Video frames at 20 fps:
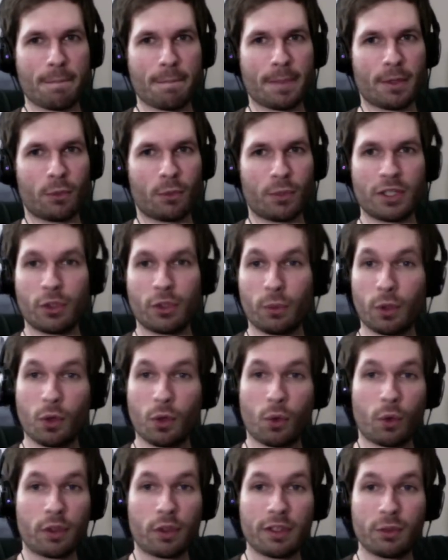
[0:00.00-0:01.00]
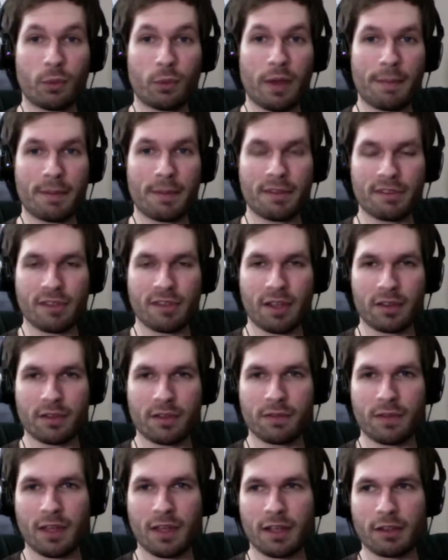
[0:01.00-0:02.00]
Real recorded weapon sound
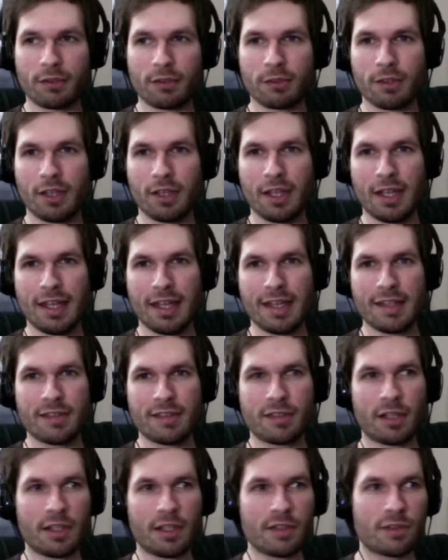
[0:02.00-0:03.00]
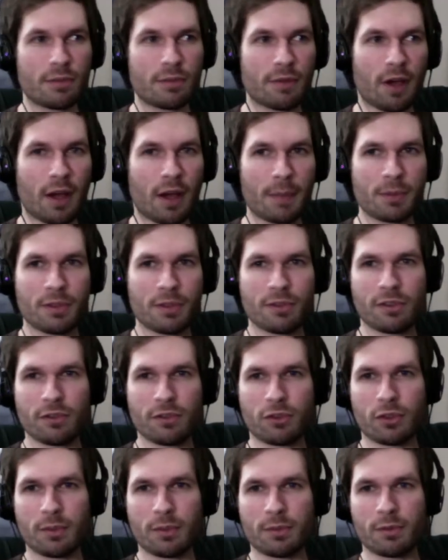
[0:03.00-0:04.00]
effects, tons of options
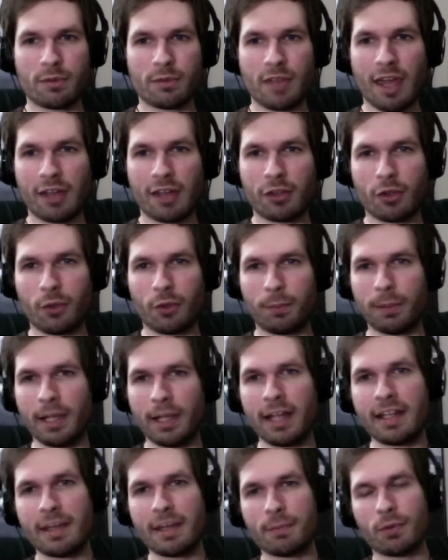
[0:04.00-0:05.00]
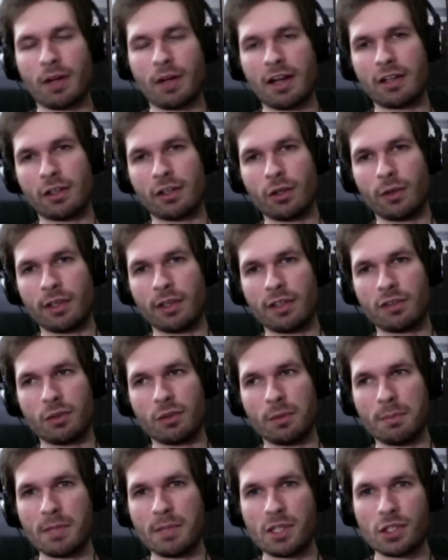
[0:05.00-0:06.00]
in terms of tactical planning prior to going
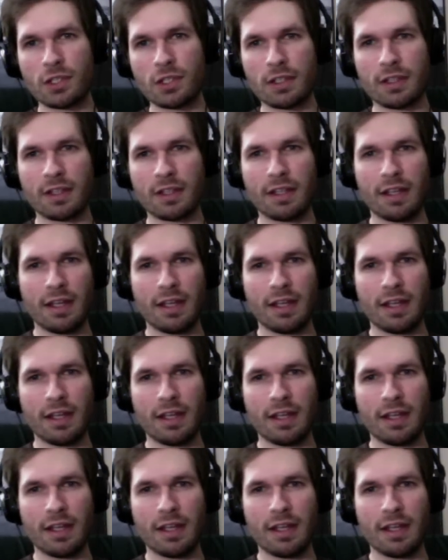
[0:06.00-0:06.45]
into a mission.